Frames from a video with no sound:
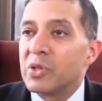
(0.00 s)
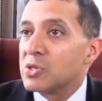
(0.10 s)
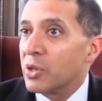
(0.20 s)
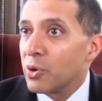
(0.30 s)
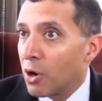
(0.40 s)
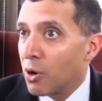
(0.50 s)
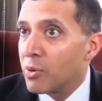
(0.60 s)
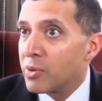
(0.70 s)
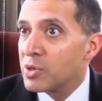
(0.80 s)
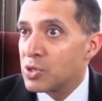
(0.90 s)
there's other heart
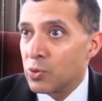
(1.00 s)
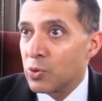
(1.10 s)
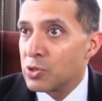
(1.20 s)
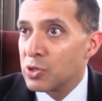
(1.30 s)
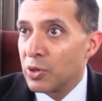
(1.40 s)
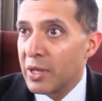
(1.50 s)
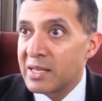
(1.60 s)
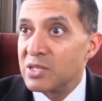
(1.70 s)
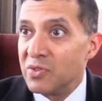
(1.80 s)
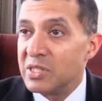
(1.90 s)
rhythm disorders called
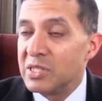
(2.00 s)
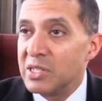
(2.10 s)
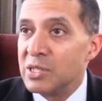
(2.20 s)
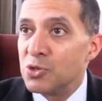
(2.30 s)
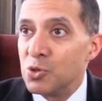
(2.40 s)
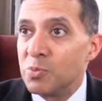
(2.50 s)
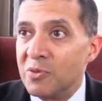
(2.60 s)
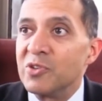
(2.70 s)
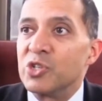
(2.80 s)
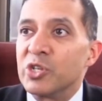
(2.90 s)
SVT,
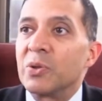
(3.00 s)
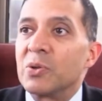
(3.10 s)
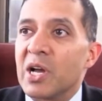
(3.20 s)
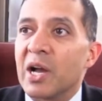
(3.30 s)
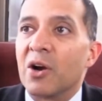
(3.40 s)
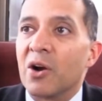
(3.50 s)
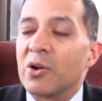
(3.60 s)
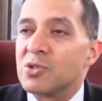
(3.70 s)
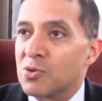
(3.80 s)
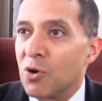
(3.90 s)
supraventricular
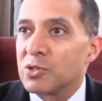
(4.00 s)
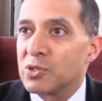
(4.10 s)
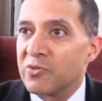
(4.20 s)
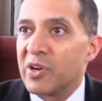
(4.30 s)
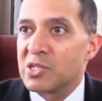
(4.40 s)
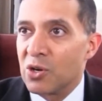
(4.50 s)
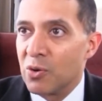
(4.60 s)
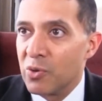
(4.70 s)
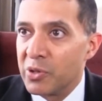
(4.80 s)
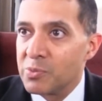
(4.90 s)
tachycardias, that are also fast heart
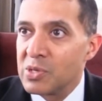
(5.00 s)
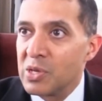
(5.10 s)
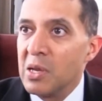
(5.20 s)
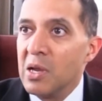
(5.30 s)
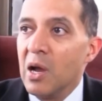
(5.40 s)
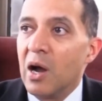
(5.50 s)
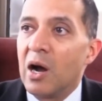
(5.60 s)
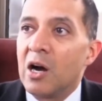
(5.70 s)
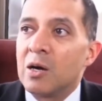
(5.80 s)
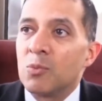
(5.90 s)
rhythms.
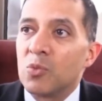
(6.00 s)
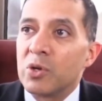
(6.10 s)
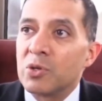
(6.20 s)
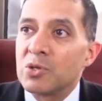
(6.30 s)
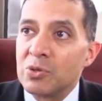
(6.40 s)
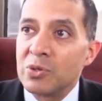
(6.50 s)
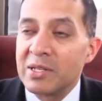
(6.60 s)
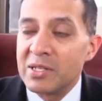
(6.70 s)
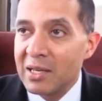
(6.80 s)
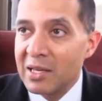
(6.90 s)
Um, we also do the
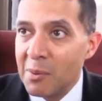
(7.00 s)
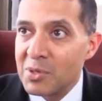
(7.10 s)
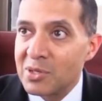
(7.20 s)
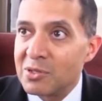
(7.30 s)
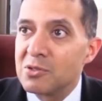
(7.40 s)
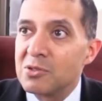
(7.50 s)
exact opposite,